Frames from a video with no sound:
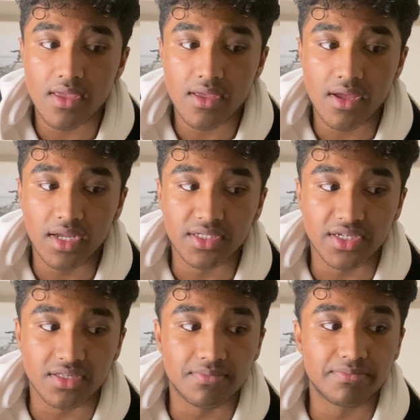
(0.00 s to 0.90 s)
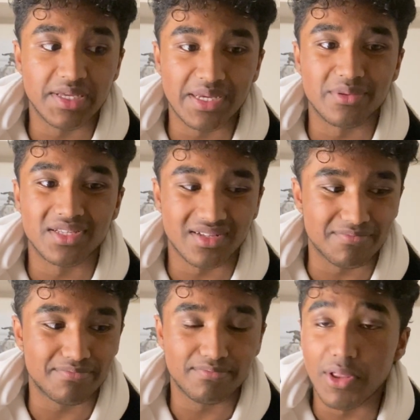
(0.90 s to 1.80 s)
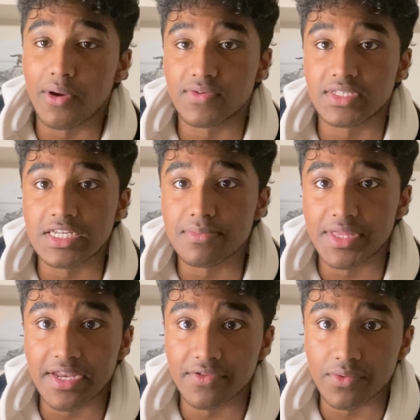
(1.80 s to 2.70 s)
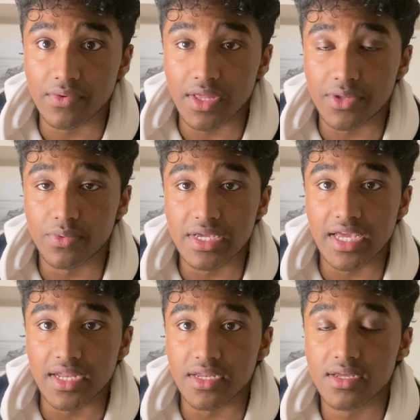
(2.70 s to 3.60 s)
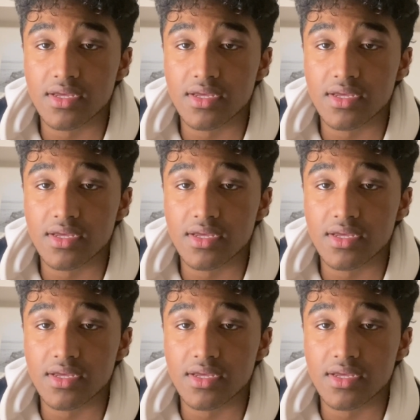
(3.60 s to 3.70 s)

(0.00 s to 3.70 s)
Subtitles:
and just being able to blow off steam at the end of the weekend.